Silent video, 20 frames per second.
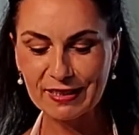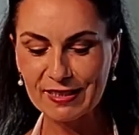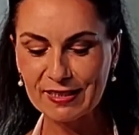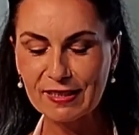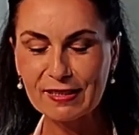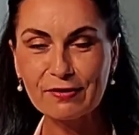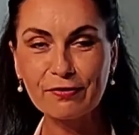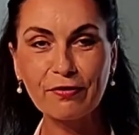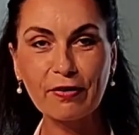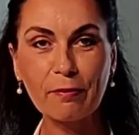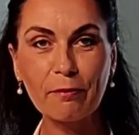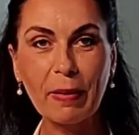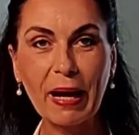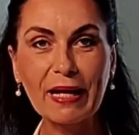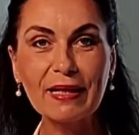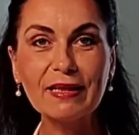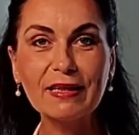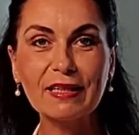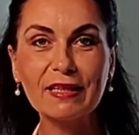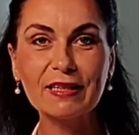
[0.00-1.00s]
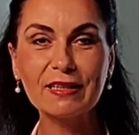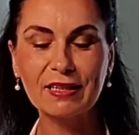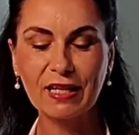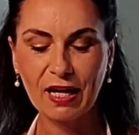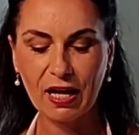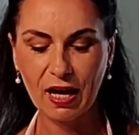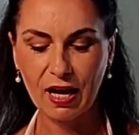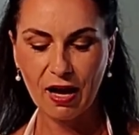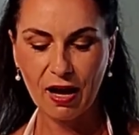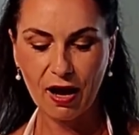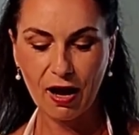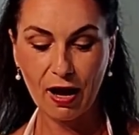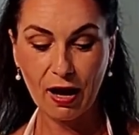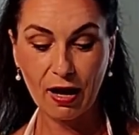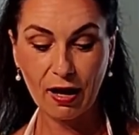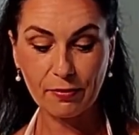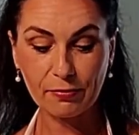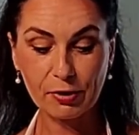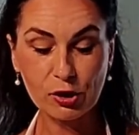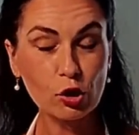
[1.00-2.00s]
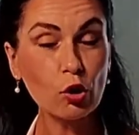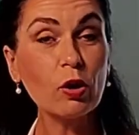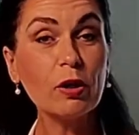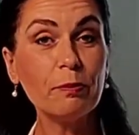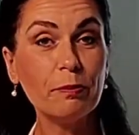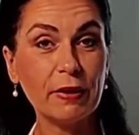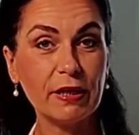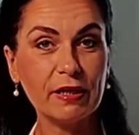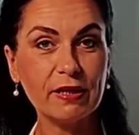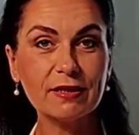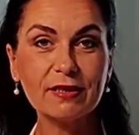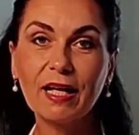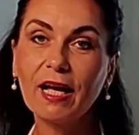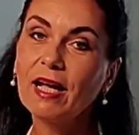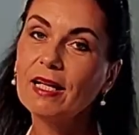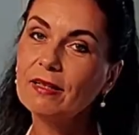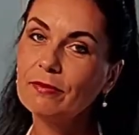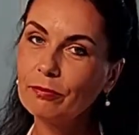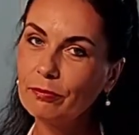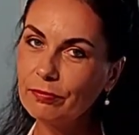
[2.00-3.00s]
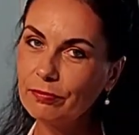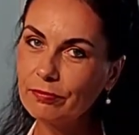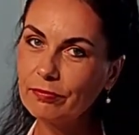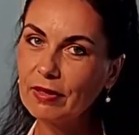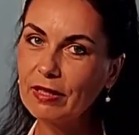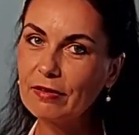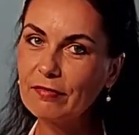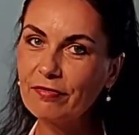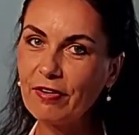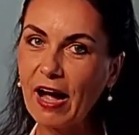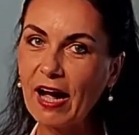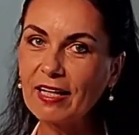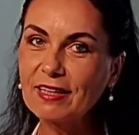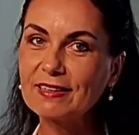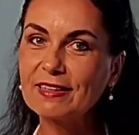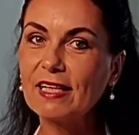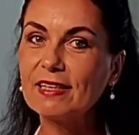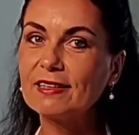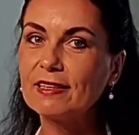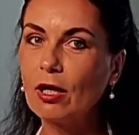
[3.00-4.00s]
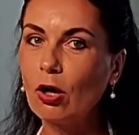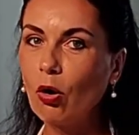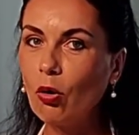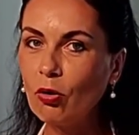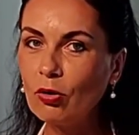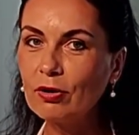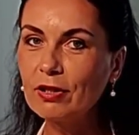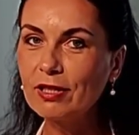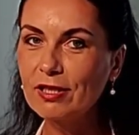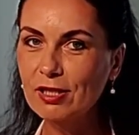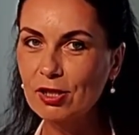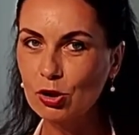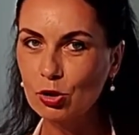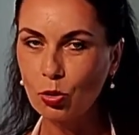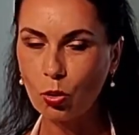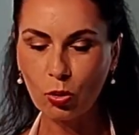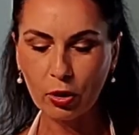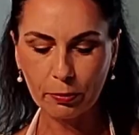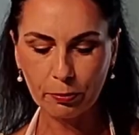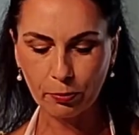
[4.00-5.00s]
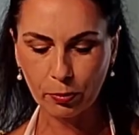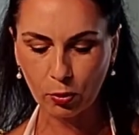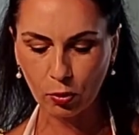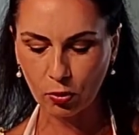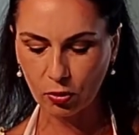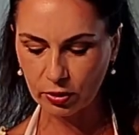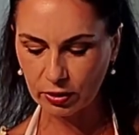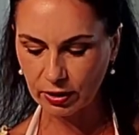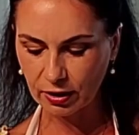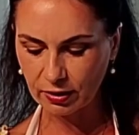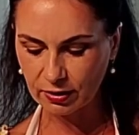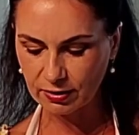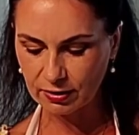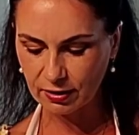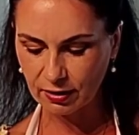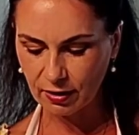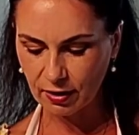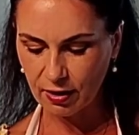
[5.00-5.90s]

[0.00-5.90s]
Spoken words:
This is fermented soybeans, and in fact that's the only soy product